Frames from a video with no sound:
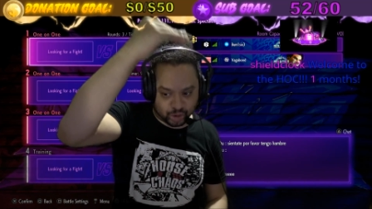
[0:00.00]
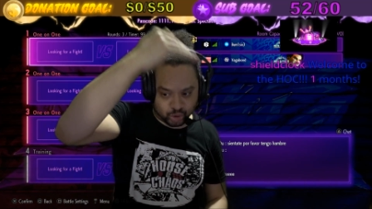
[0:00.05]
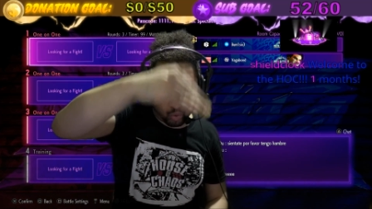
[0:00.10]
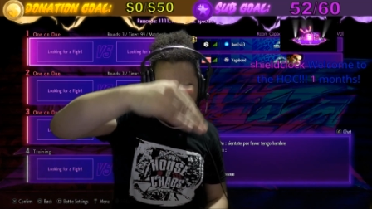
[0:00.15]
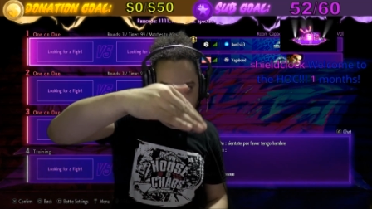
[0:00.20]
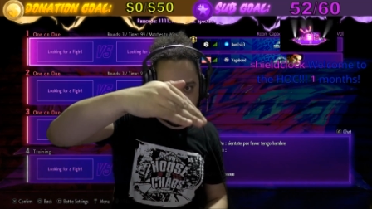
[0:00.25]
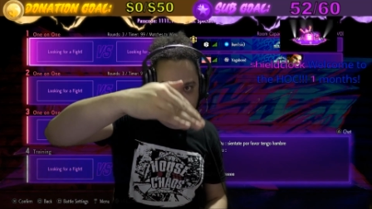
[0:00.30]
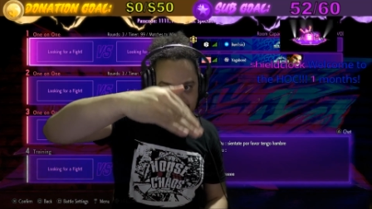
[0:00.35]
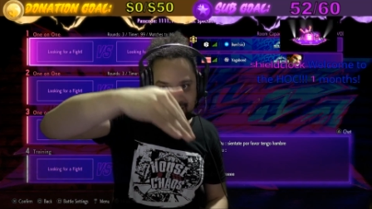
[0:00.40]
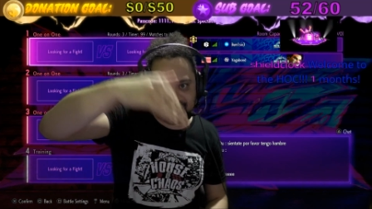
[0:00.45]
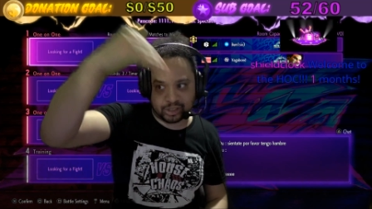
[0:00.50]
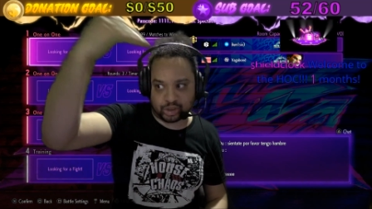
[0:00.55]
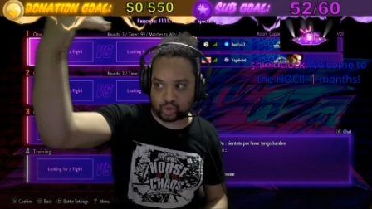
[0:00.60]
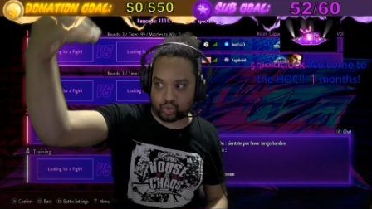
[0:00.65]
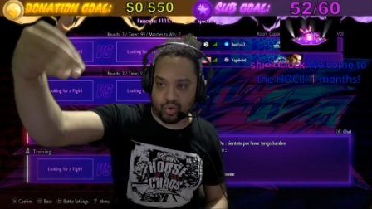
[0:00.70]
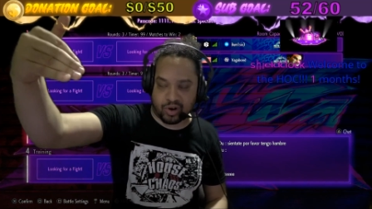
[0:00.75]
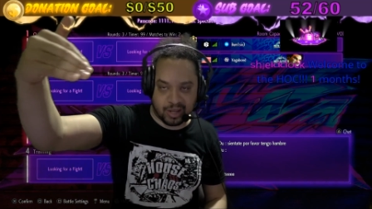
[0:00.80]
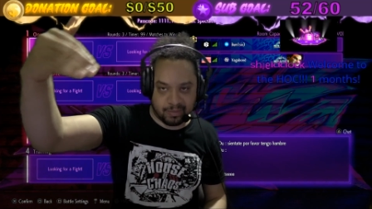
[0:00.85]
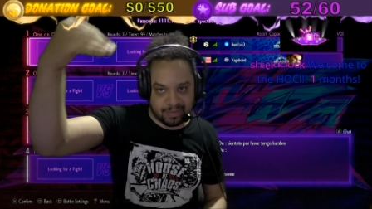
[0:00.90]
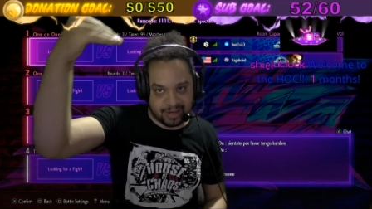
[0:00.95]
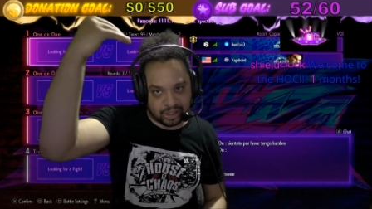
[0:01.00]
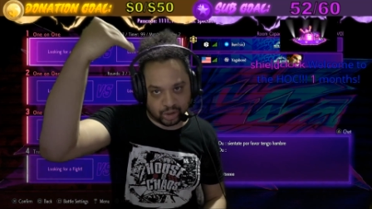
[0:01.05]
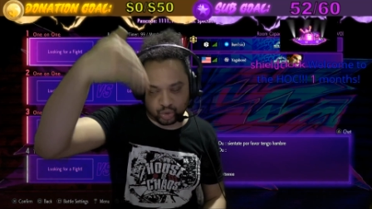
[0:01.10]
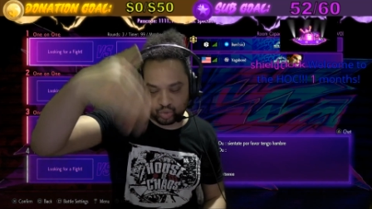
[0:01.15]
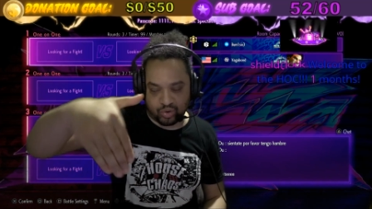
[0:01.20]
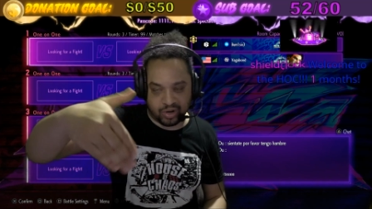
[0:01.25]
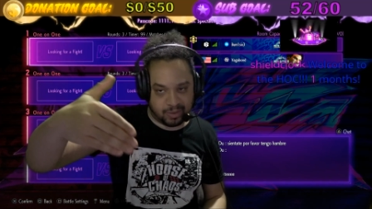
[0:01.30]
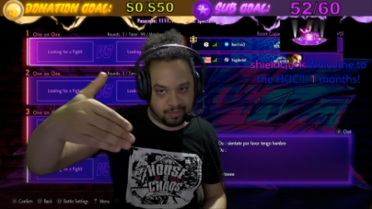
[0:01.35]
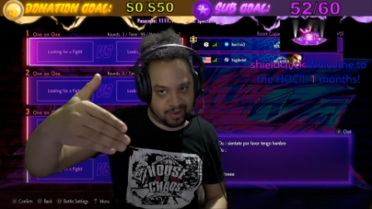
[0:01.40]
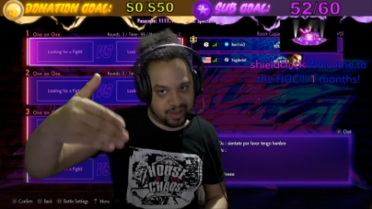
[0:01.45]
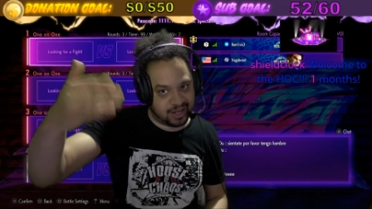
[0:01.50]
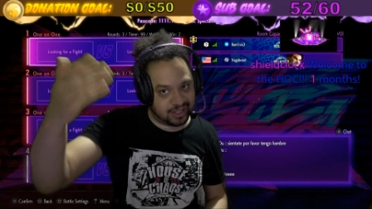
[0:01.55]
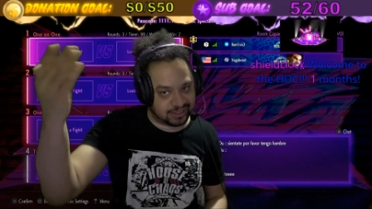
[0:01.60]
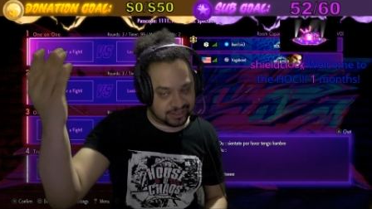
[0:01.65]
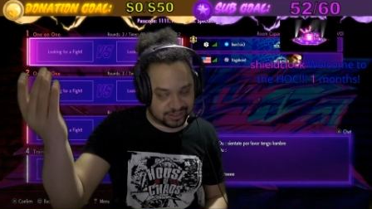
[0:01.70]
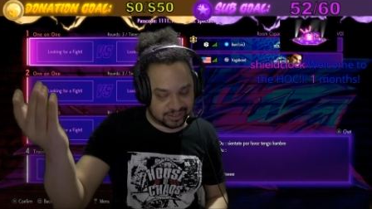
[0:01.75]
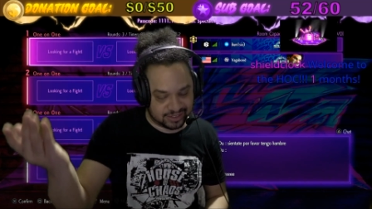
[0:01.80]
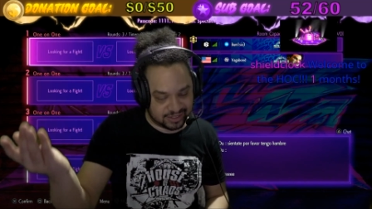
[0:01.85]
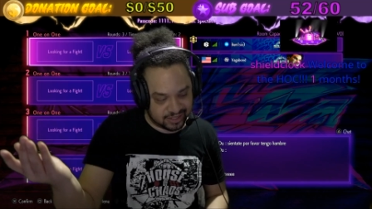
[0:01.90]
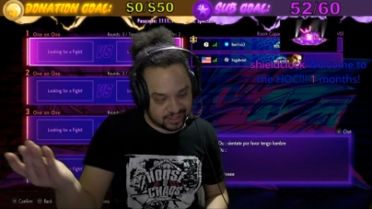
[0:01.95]
20 minutes, 20 minutes, 20
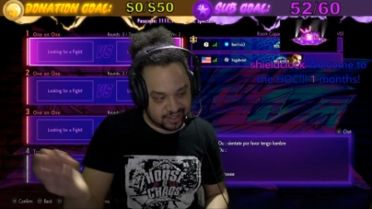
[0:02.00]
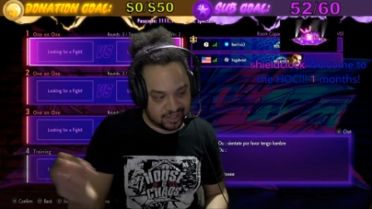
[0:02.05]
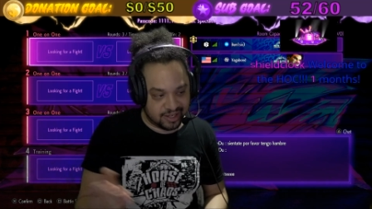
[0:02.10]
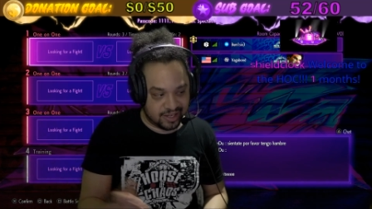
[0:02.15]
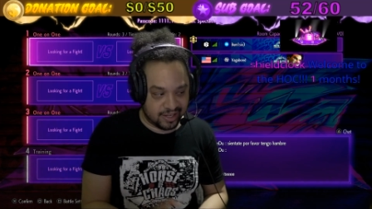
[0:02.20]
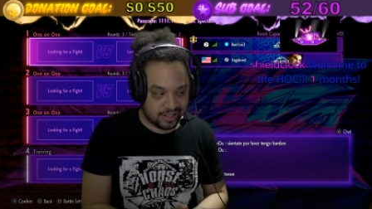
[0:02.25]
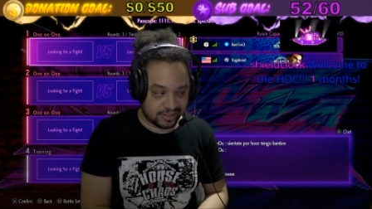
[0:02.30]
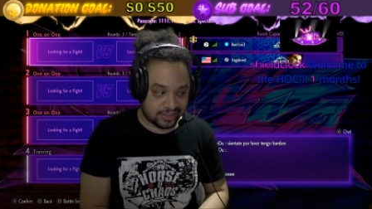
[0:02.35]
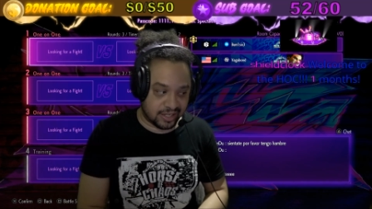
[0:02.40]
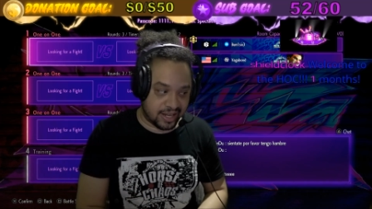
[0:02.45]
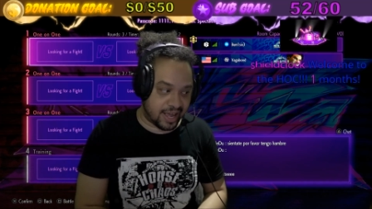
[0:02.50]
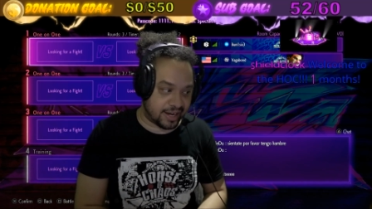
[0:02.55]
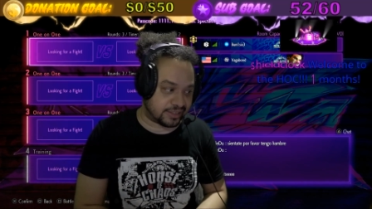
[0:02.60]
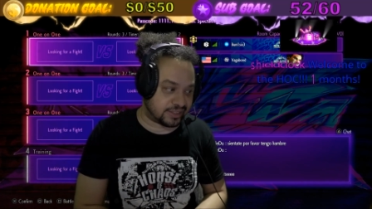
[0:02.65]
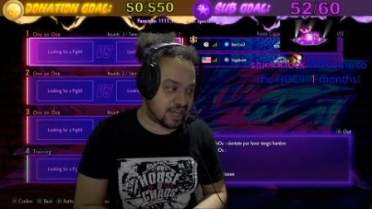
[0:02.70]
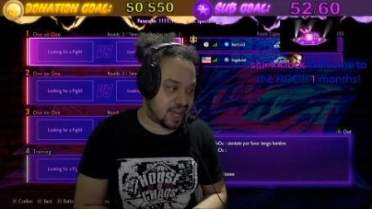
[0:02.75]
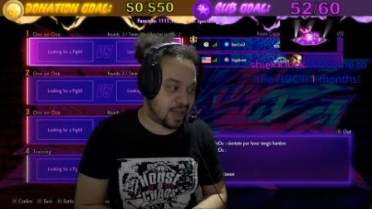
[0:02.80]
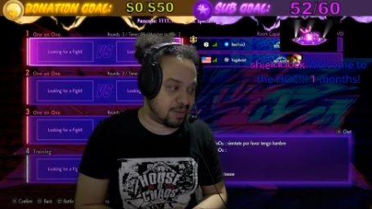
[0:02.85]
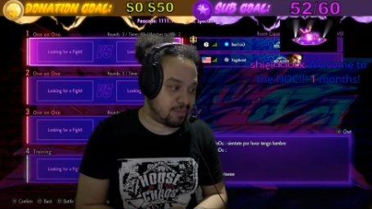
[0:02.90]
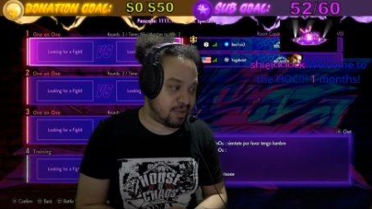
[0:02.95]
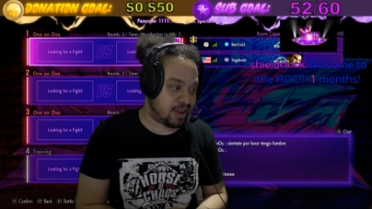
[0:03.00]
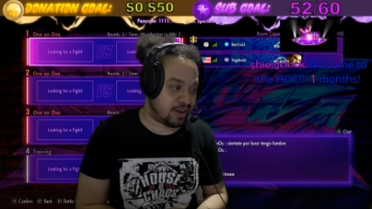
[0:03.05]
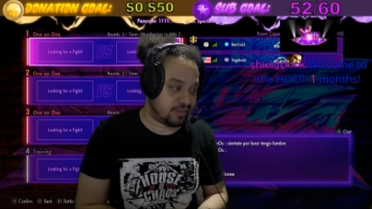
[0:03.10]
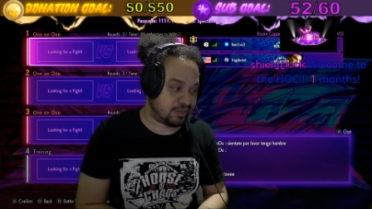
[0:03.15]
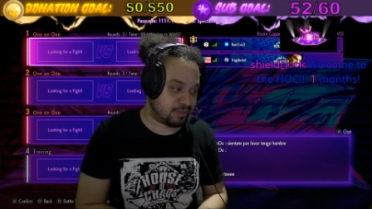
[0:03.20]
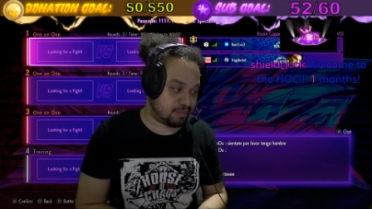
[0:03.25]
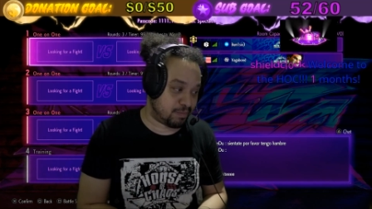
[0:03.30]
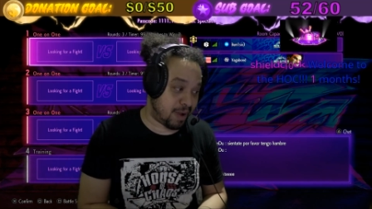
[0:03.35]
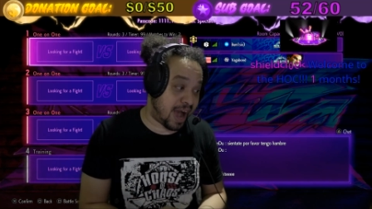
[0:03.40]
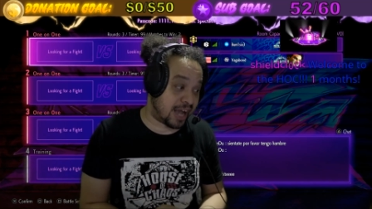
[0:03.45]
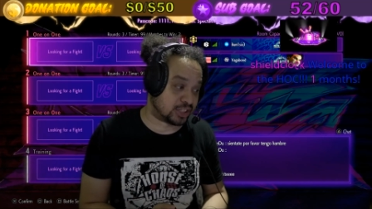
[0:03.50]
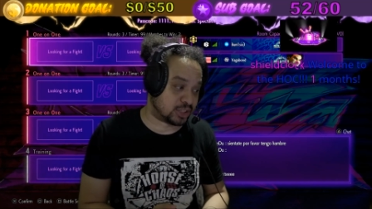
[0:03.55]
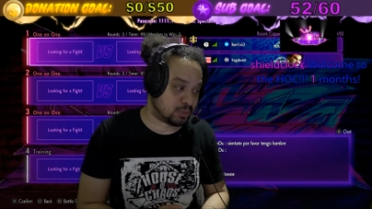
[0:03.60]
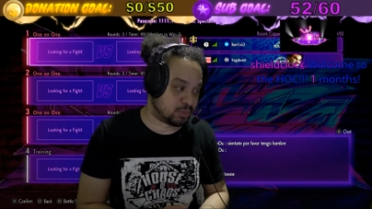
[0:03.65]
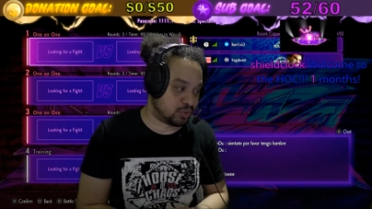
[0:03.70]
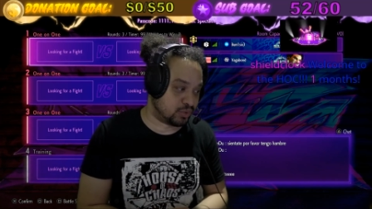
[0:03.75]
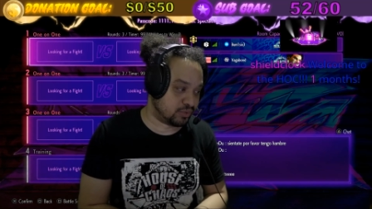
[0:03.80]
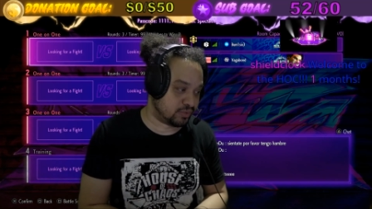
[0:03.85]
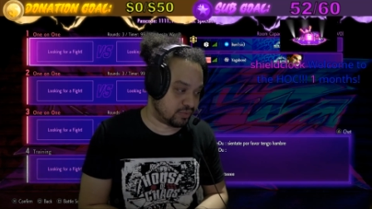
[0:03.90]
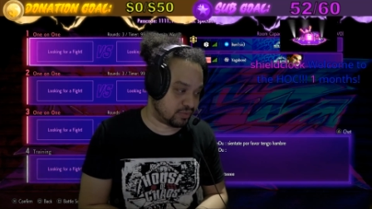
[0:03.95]
minutes. It's a lot of time, man. Possible.